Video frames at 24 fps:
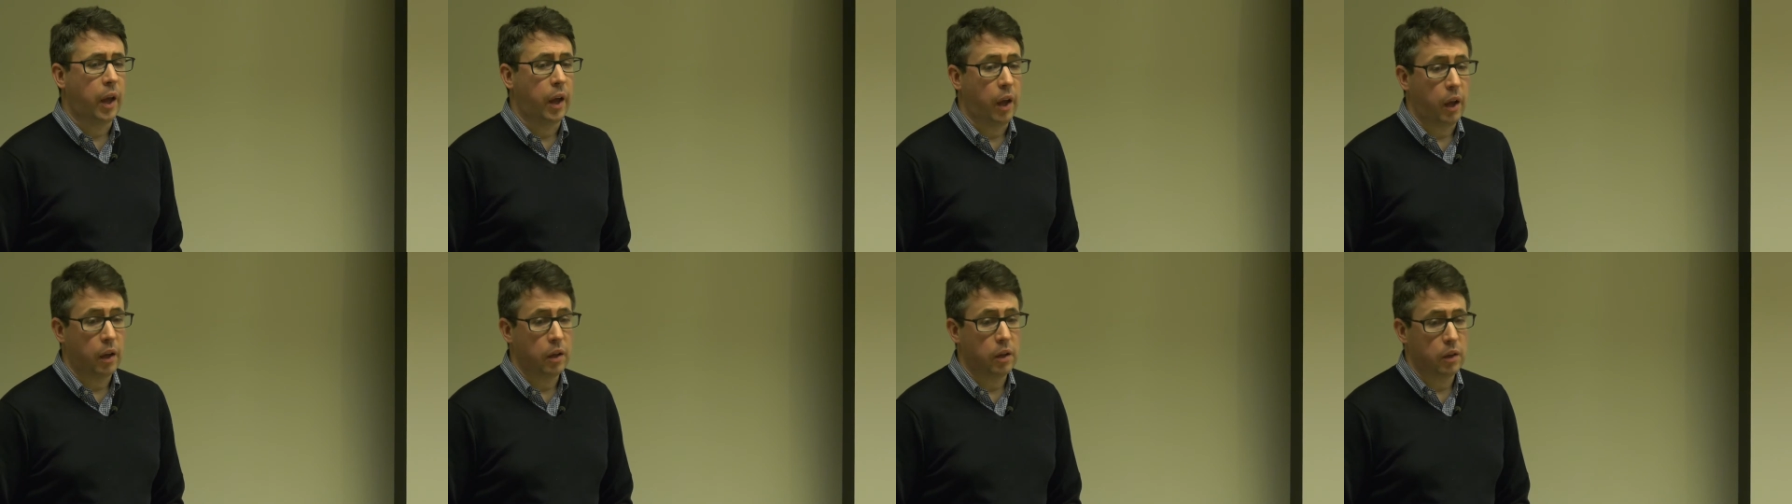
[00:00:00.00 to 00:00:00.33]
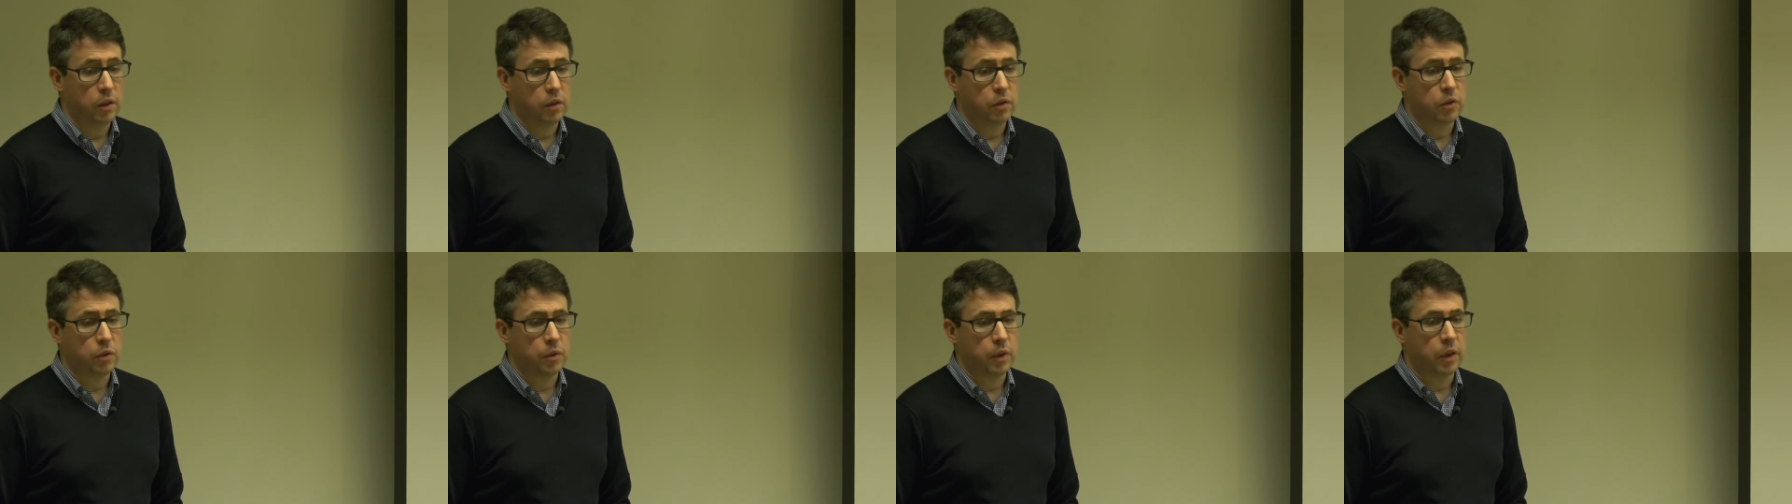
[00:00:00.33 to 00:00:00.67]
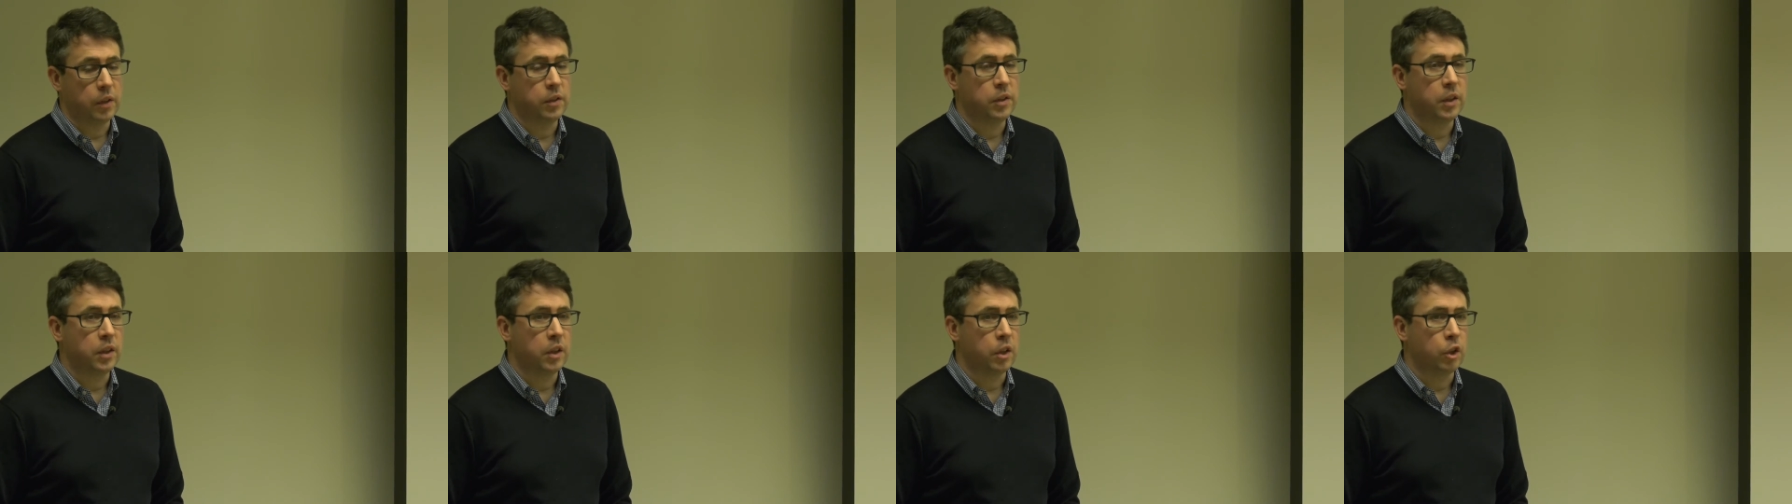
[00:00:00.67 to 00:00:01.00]
I try to
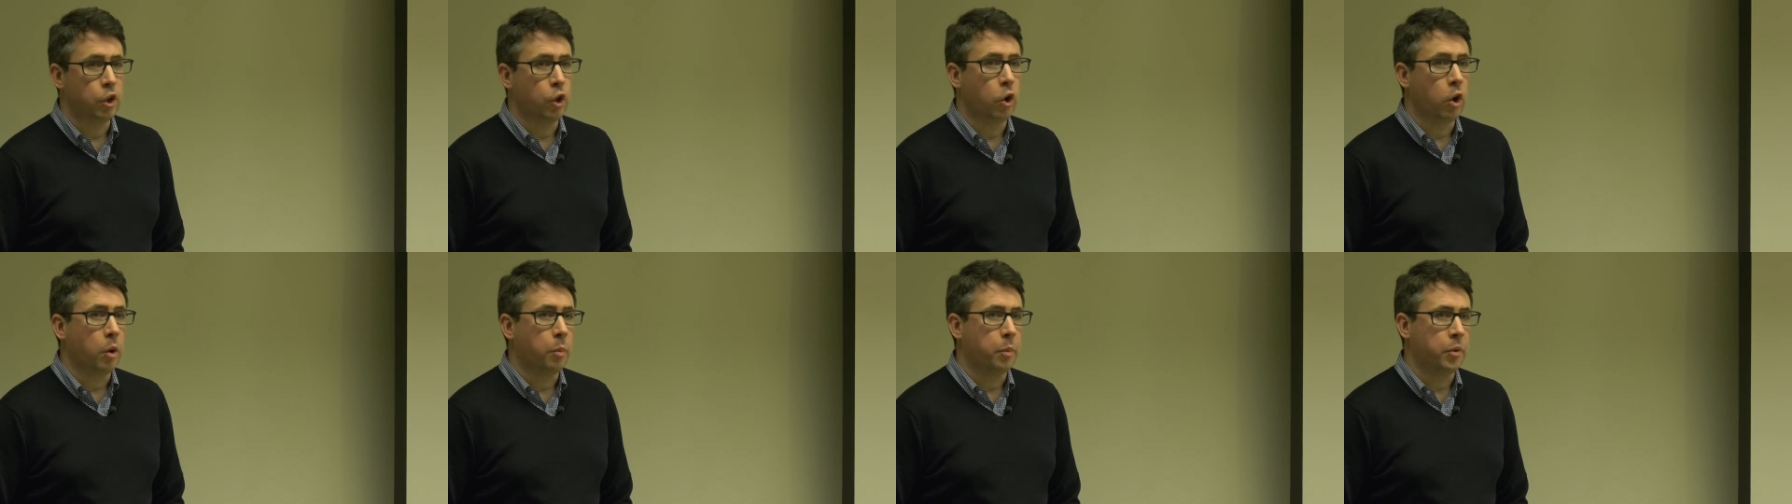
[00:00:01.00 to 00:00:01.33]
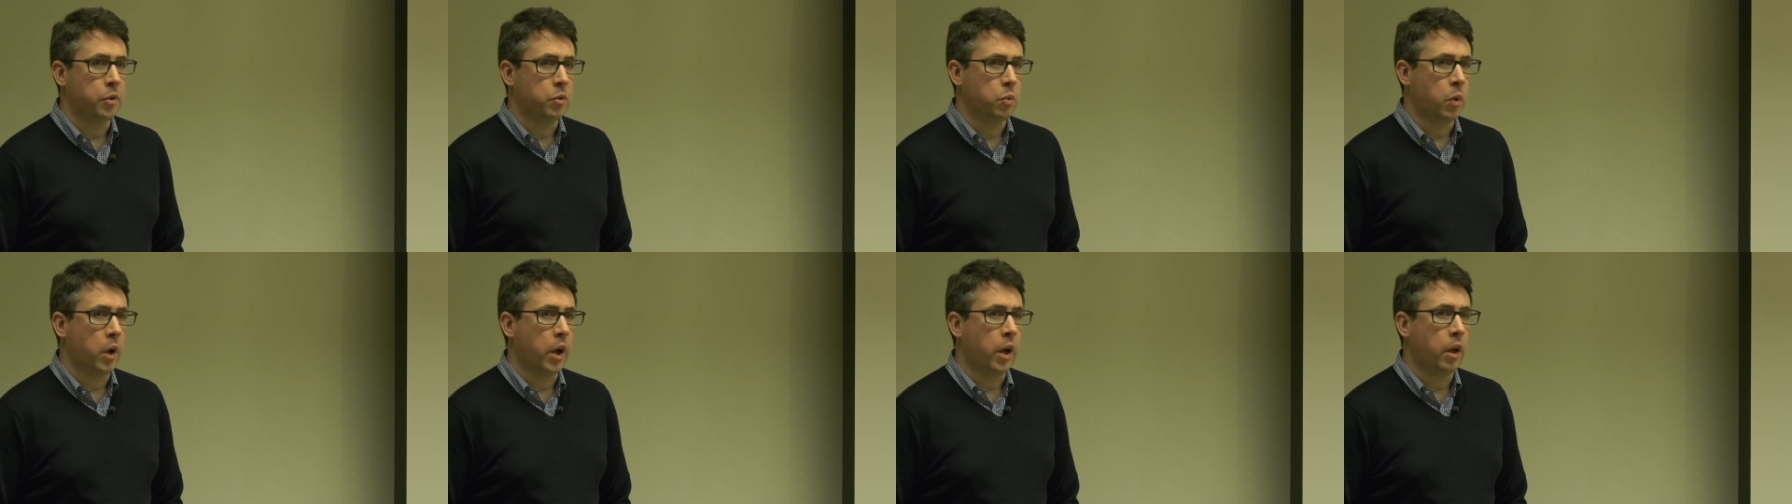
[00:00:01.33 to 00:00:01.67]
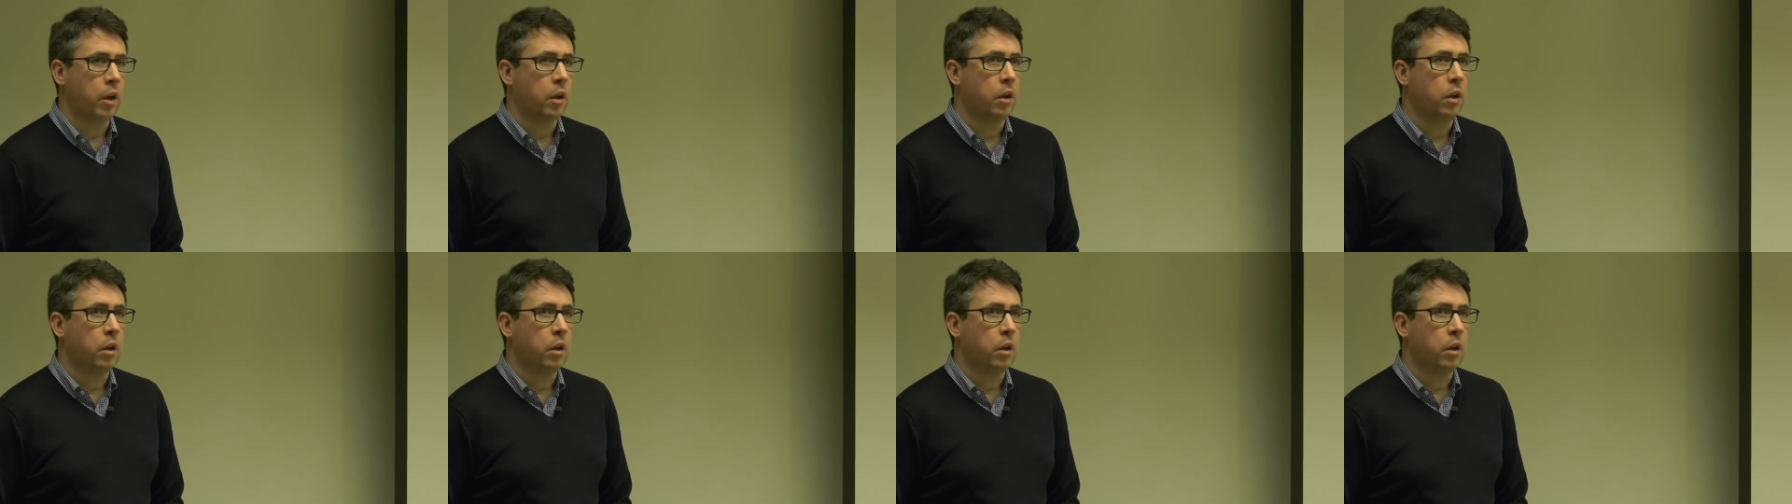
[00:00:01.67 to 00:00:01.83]
run around for a few